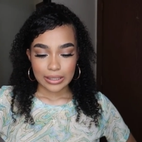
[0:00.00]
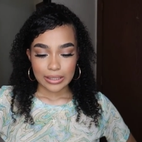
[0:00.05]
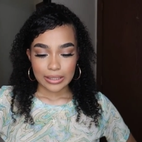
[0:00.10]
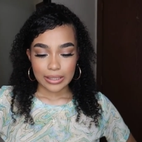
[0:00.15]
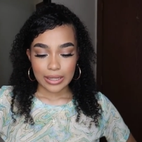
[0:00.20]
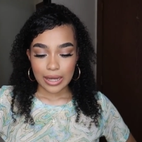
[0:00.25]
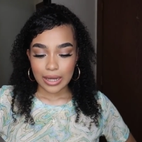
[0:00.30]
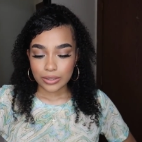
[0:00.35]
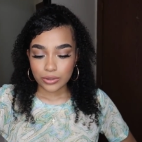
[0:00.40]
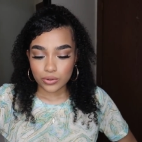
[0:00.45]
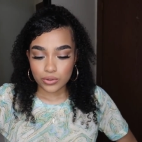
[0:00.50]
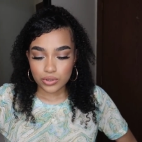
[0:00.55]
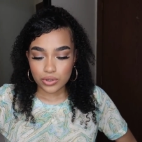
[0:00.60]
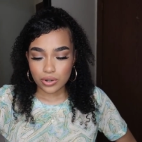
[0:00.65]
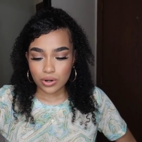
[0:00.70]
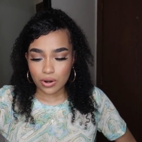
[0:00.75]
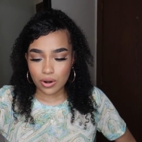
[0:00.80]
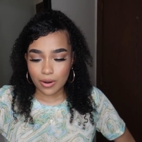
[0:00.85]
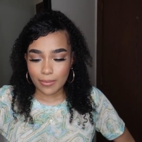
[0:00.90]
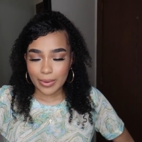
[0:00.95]
yeah those
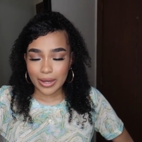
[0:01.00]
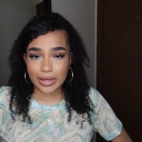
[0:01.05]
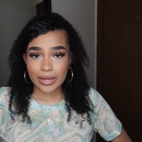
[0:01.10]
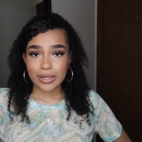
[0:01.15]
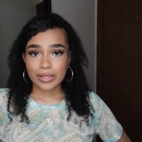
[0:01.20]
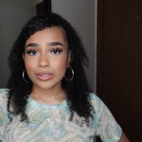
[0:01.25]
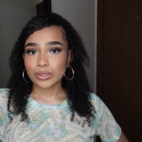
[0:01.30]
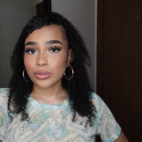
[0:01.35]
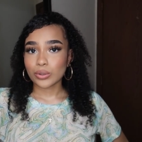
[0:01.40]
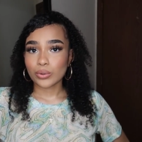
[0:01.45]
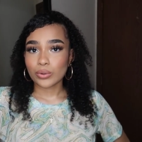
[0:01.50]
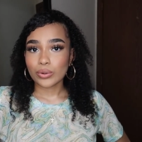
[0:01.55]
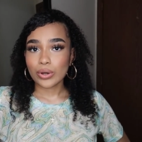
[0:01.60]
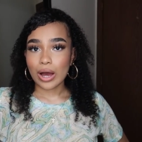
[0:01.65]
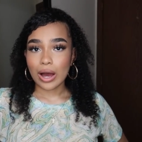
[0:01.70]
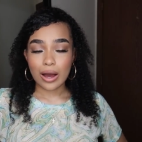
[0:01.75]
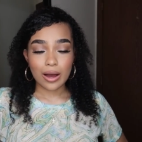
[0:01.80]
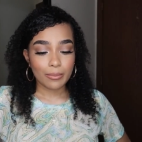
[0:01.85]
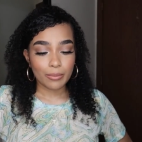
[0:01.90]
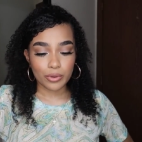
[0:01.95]
are all my little
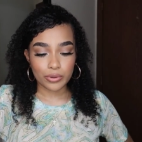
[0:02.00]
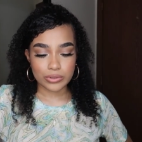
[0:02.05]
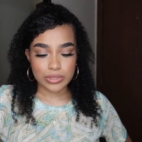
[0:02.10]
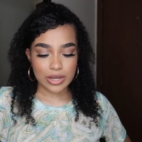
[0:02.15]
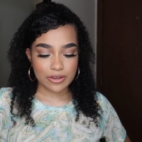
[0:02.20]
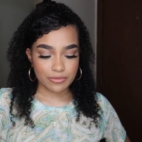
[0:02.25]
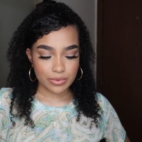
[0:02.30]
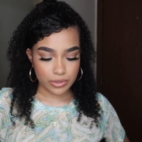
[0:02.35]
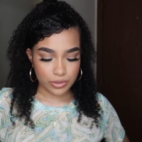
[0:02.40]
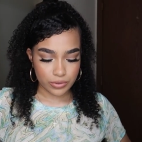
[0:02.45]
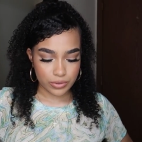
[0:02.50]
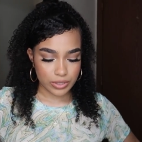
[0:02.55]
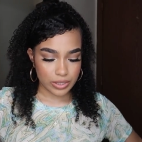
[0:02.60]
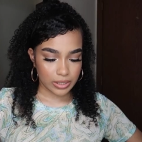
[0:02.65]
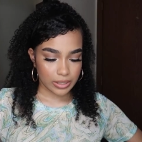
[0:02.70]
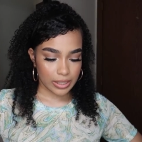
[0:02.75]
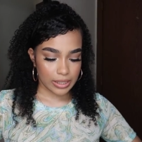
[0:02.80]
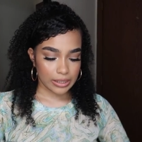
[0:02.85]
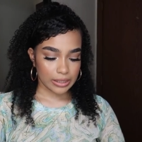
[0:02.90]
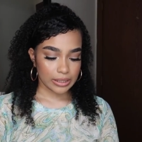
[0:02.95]
combos i've been
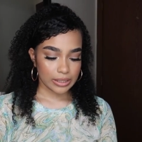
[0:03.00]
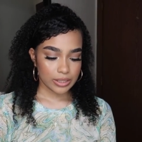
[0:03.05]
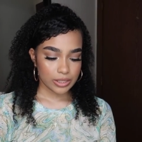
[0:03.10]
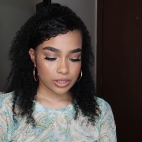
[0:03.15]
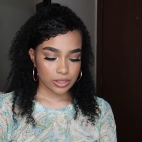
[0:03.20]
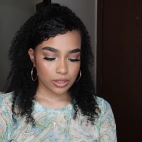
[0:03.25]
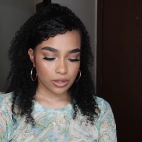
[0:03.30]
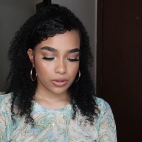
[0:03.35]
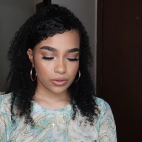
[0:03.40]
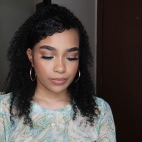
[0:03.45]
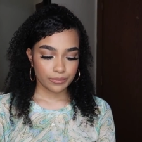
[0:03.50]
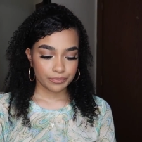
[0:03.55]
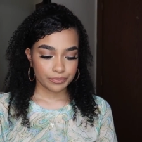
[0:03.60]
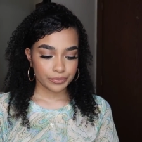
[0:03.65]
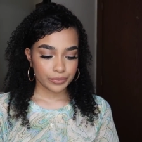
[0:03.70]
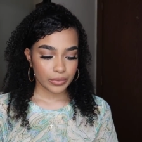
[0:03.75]
using lately so